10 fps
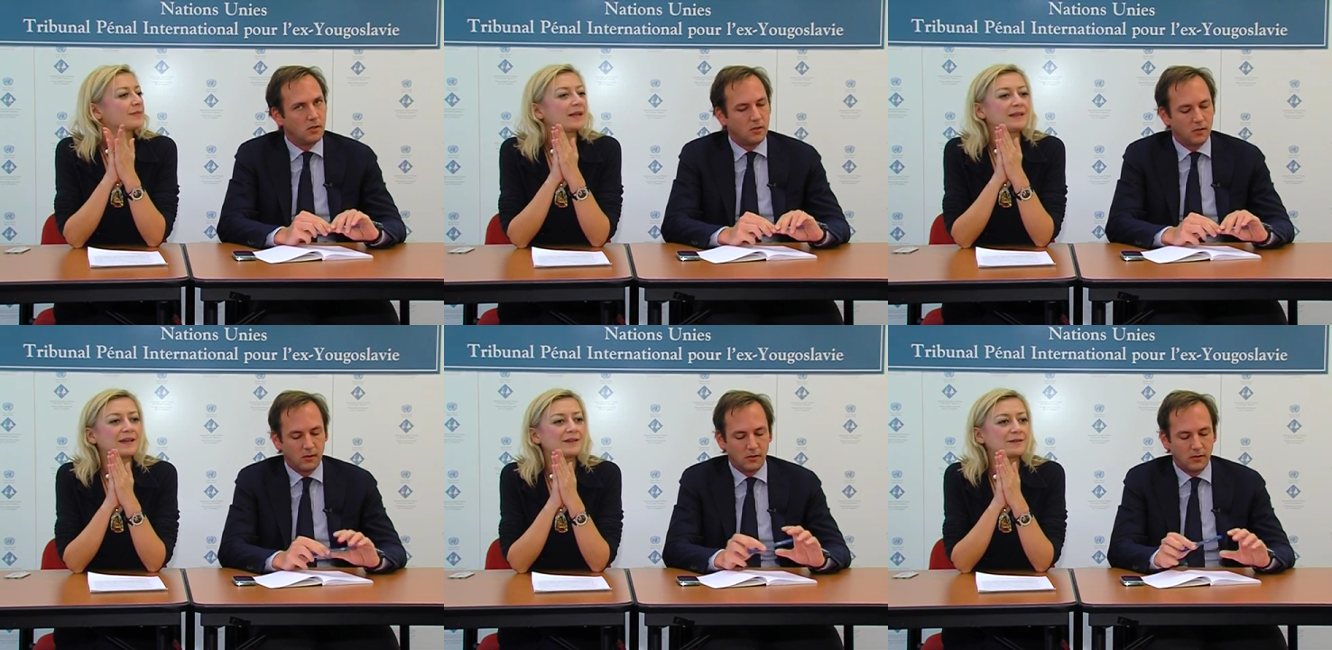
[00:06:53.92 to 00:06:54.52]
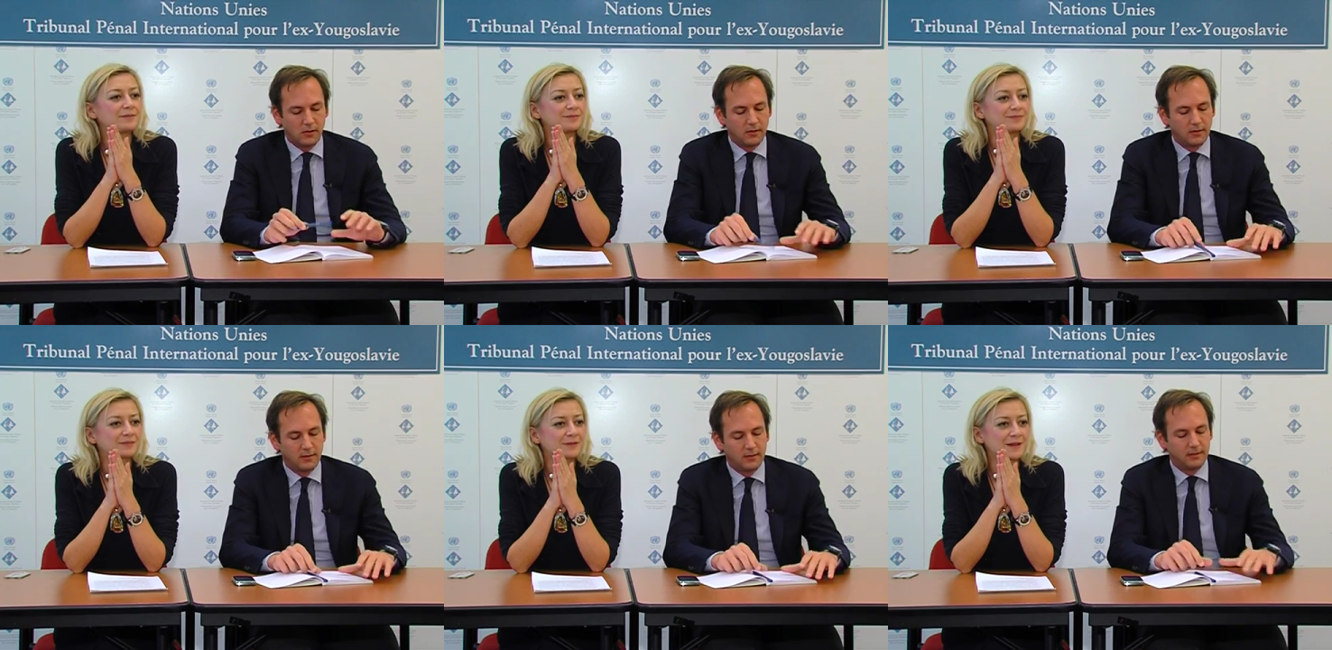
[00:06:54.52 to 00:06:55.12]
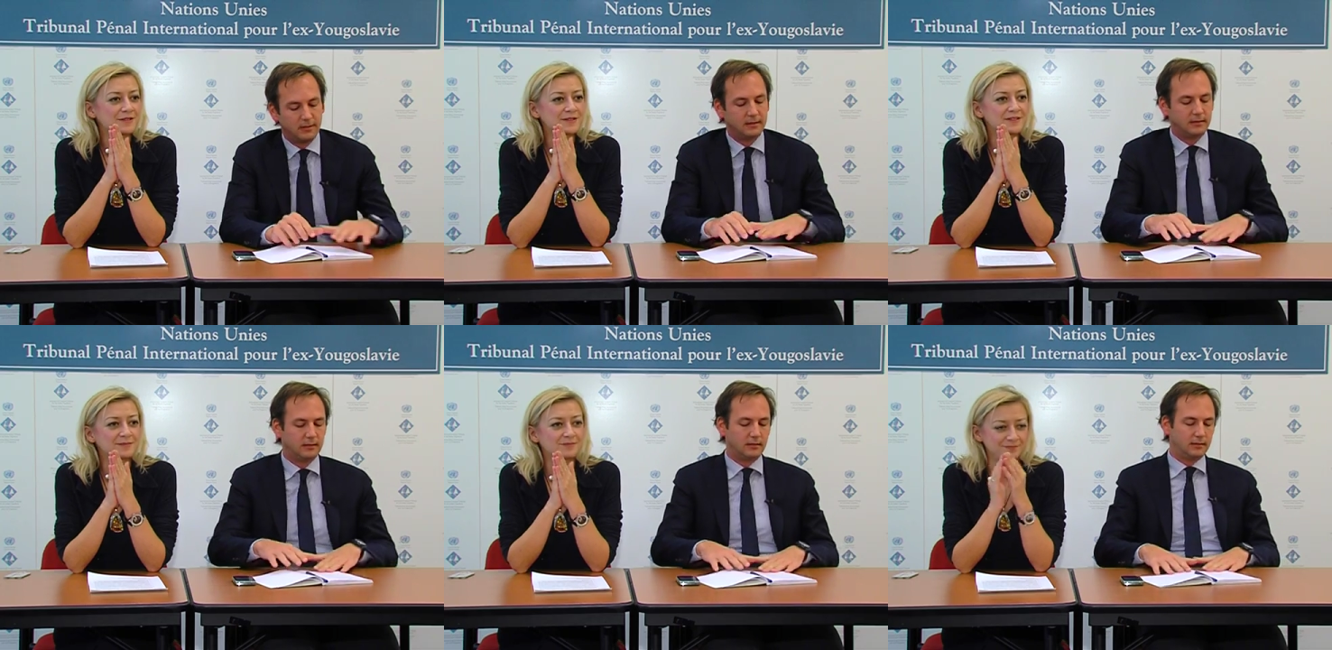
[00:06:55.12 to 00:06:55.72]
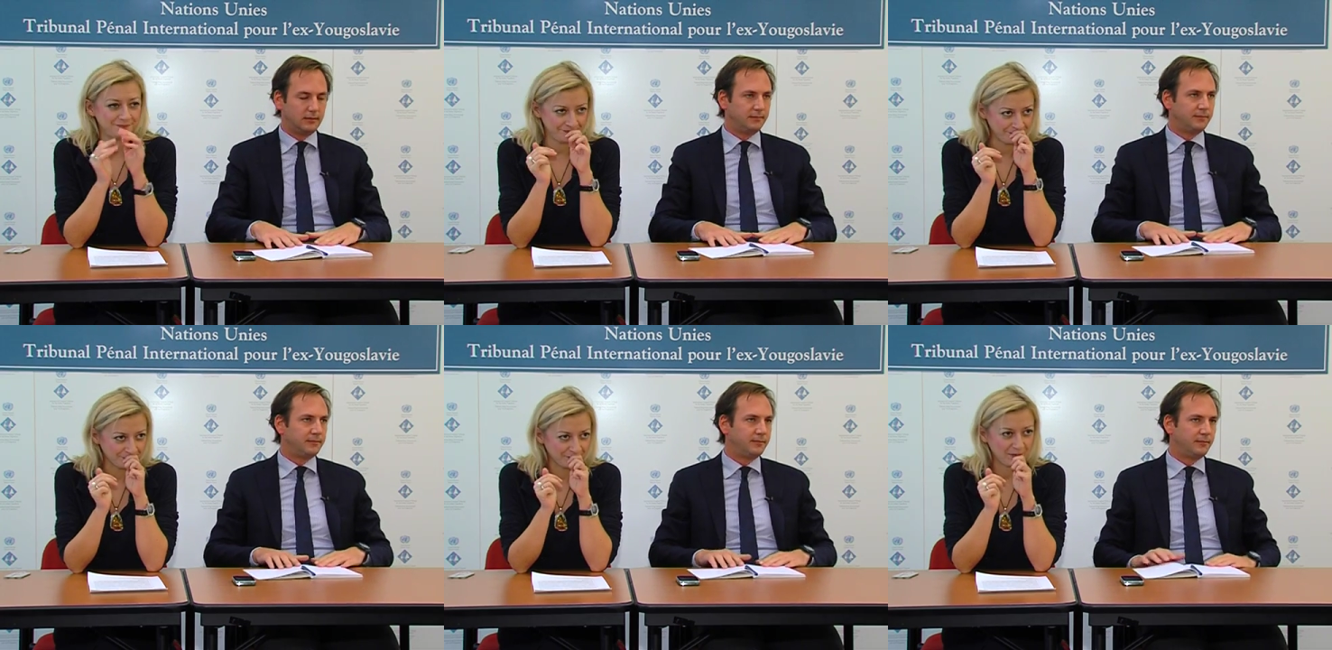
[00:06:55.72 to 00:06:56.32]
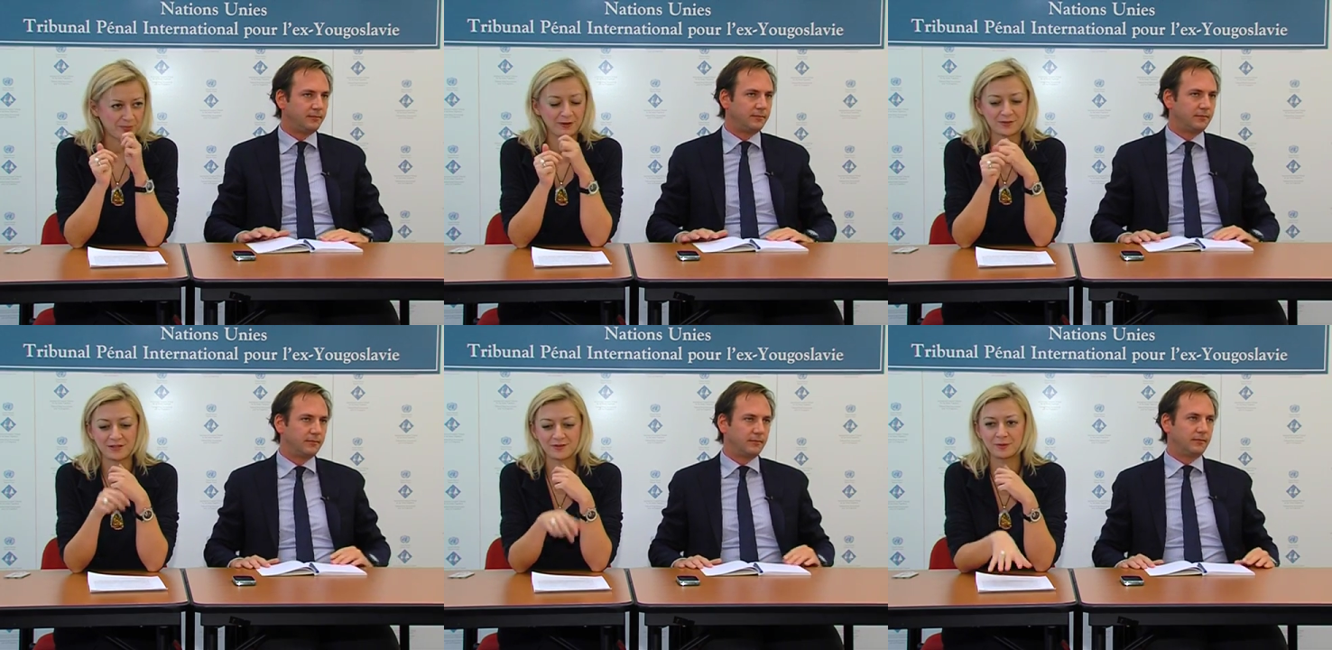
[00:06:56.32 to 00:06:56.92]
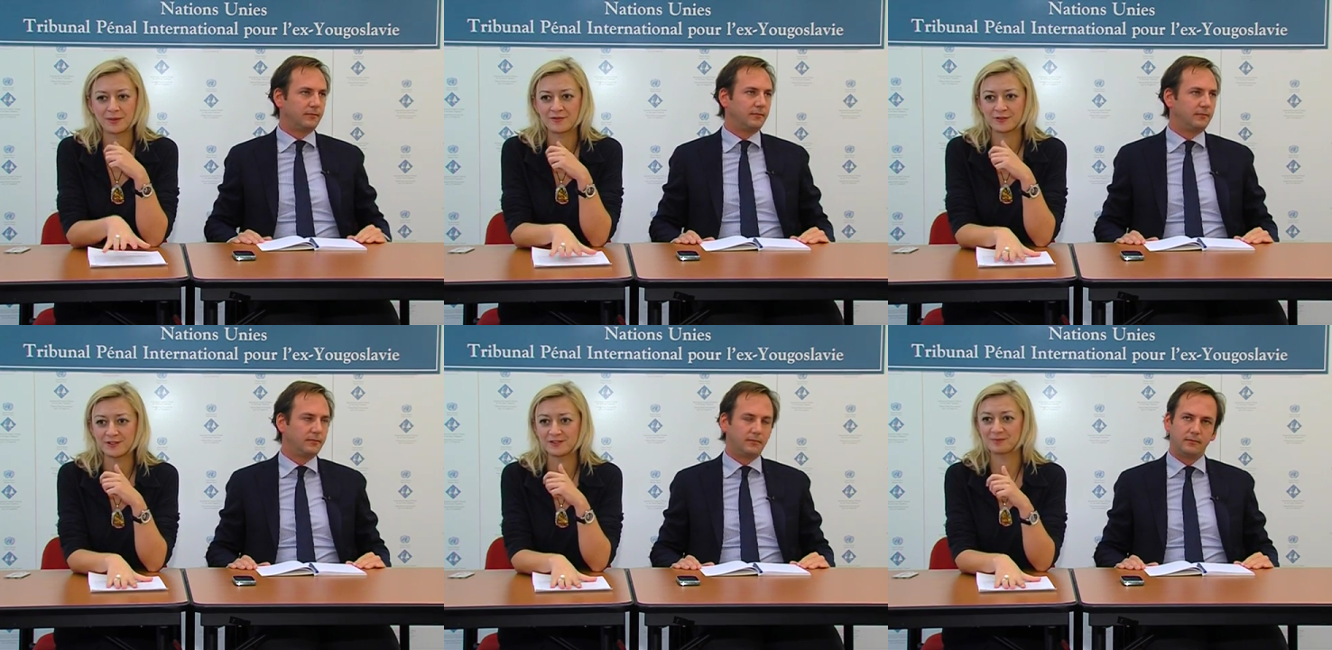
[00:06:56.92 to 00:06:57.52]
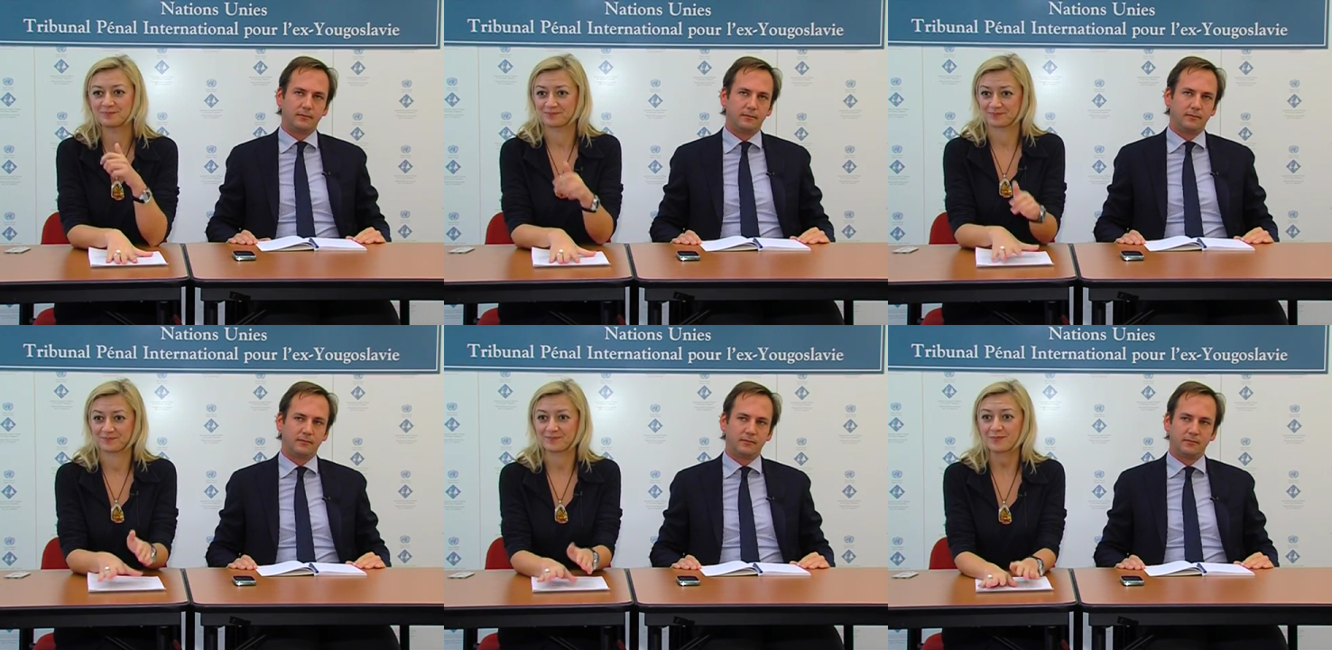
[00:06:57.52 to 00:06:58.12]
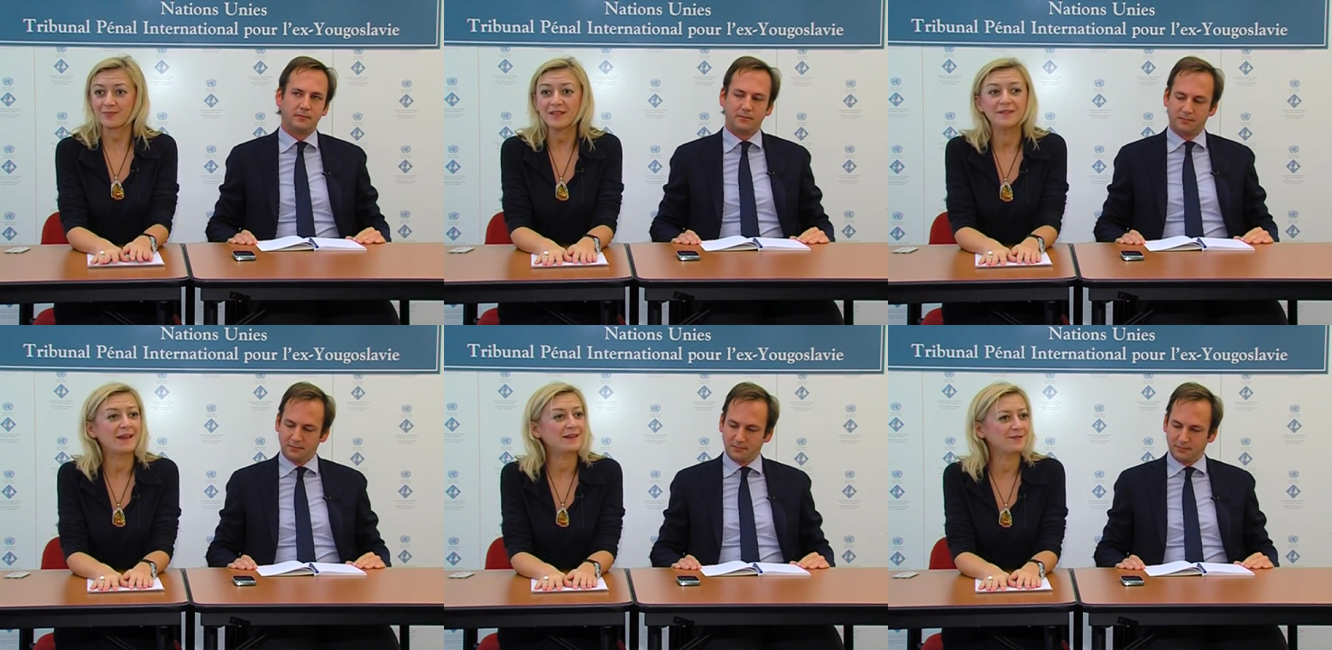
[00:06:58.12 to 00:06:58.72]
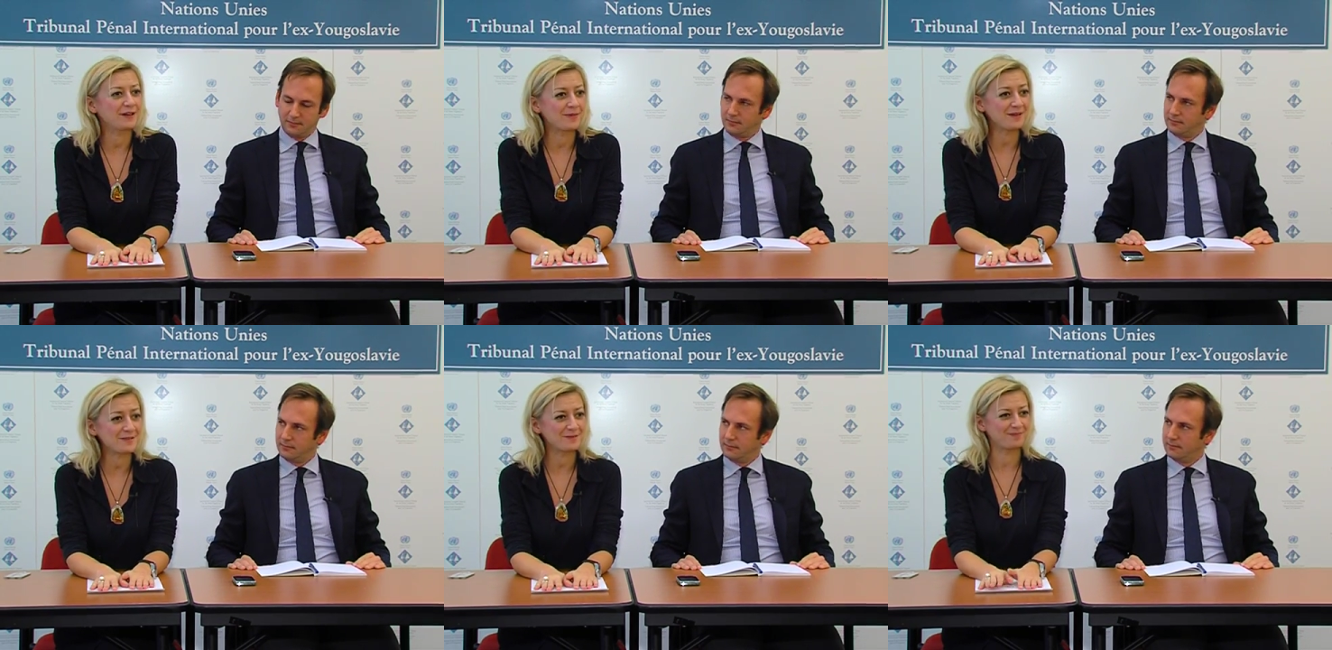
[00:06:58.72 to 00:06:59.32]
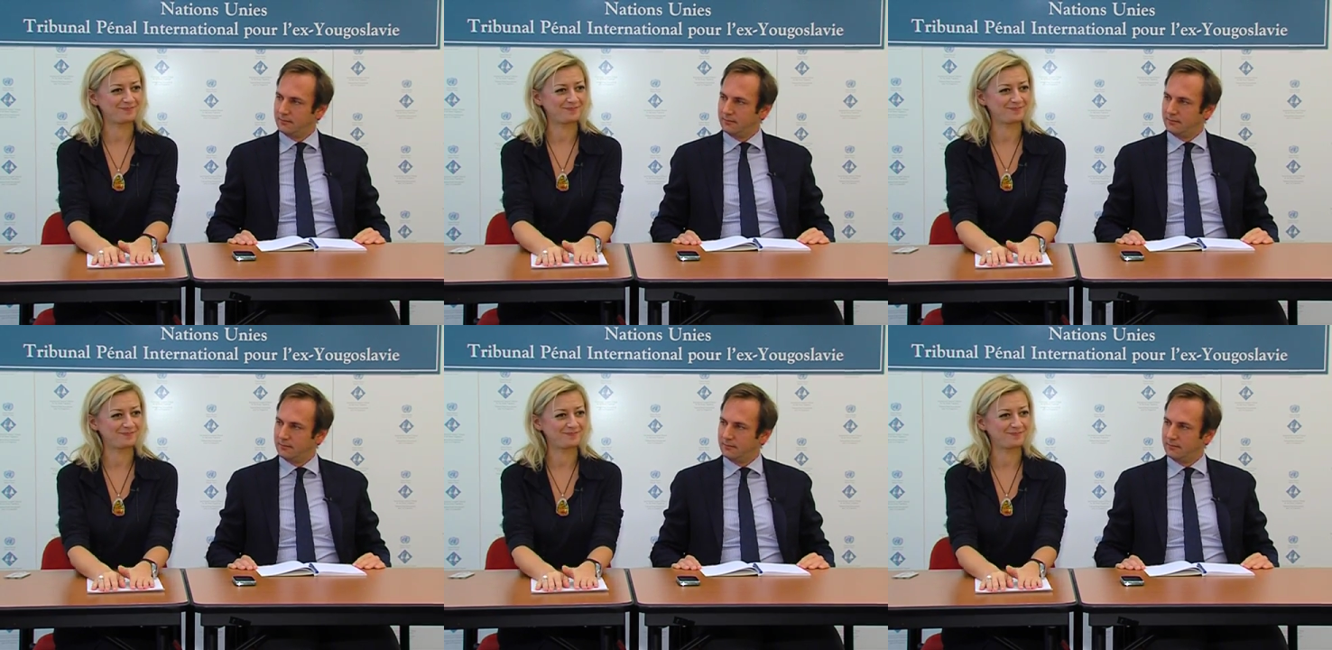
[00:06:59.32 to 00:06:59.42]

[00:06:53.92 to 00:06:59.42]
Speaker 1: Any other questions? Apologize for my voice. Thank you very much.